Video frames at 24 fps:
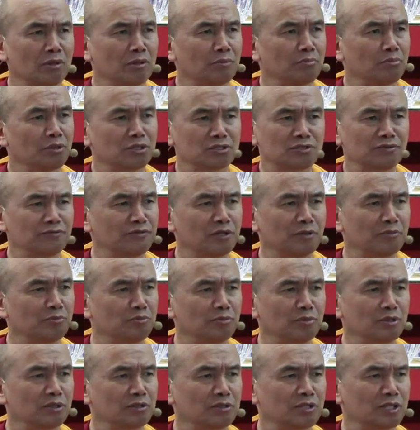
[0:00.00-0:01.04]
Positive
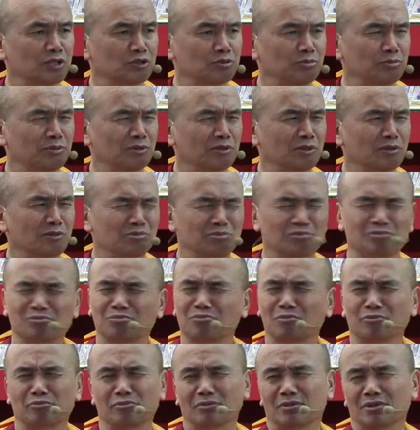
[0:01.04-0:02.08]
phenomena doesn't mean that
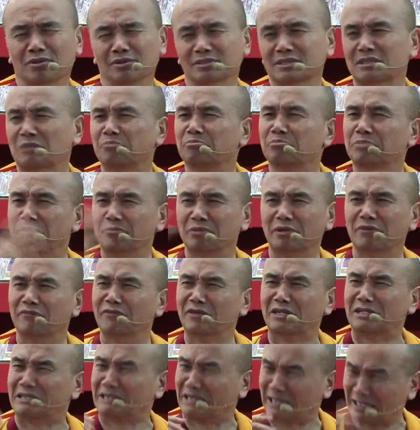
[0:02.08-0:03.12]
some people are
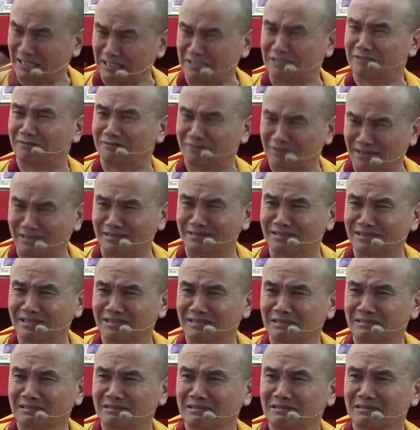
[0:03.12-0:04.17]
very negative, right?
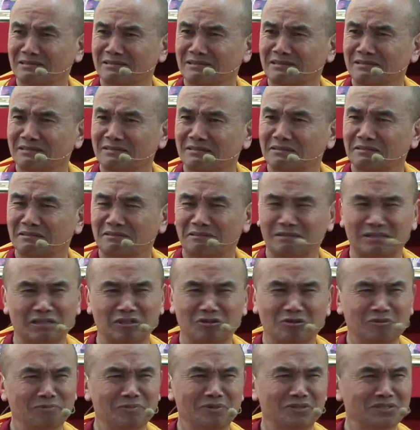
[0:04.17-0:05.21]
They're
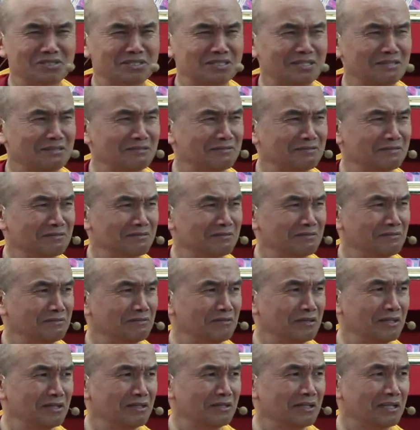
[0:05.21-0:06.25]
not positive,
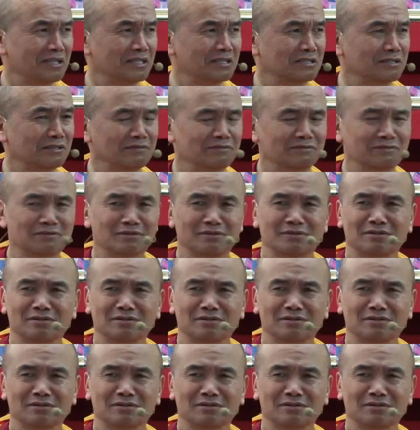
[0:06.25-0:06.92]
very negative,